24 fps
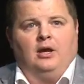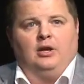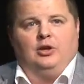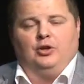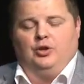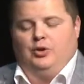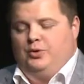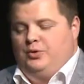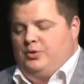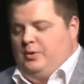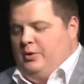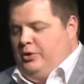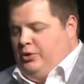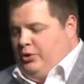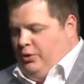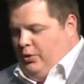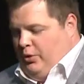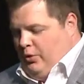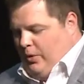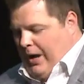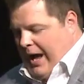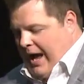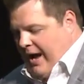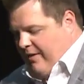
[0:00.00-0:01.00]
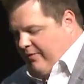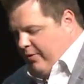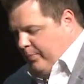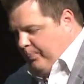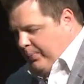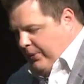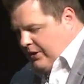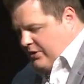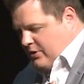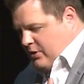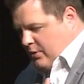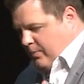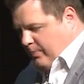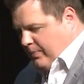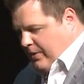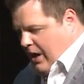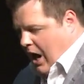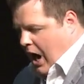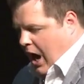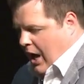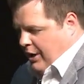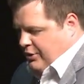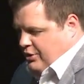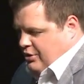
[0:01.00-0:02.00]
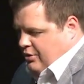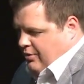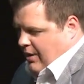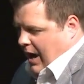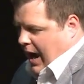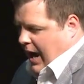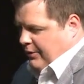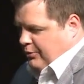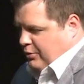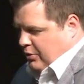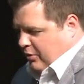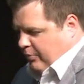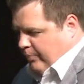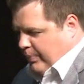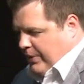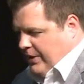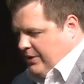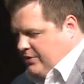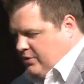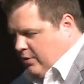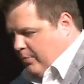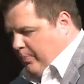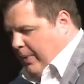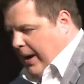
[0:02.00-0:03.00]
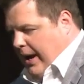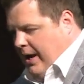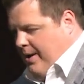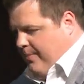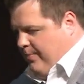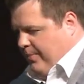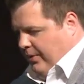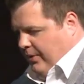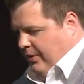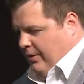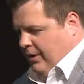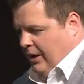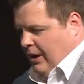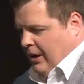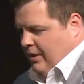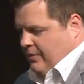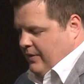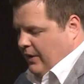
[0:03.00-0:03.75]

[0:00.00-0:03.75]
You have a piece of contract or a piece of paper